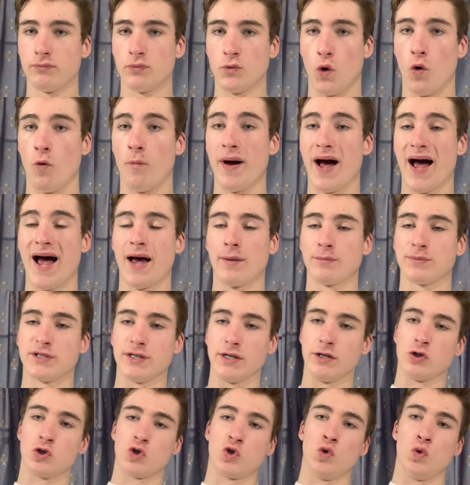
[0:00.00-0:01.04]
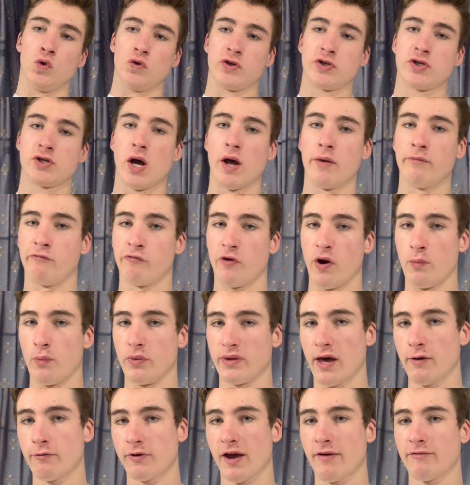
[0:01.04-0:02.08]
or perhaps in a shorter time frame,
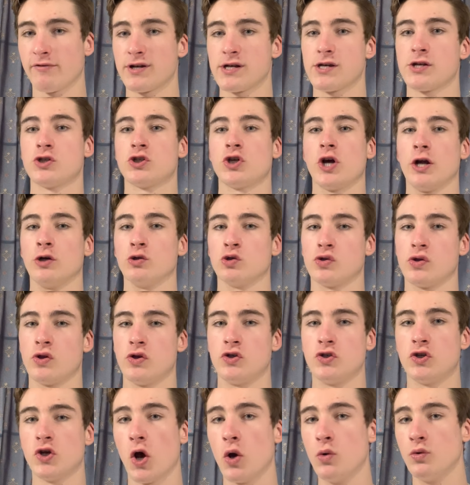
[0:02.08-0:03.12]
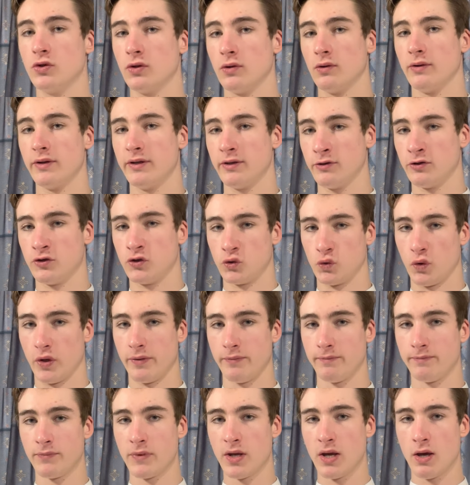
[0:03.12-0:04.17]
without having to change the total industry
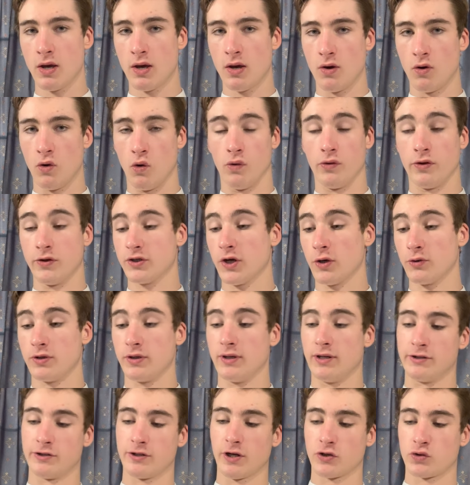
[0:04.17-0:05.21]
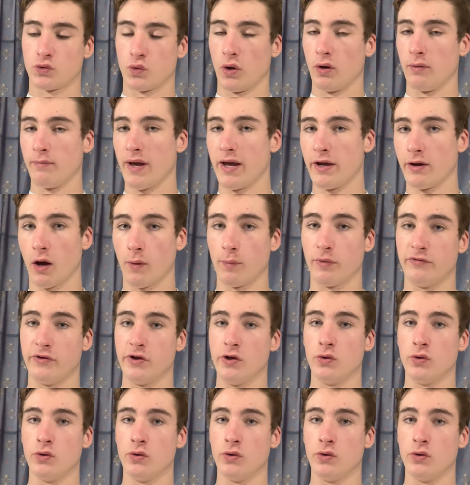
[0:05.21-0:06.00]
or the total industrial makeup of the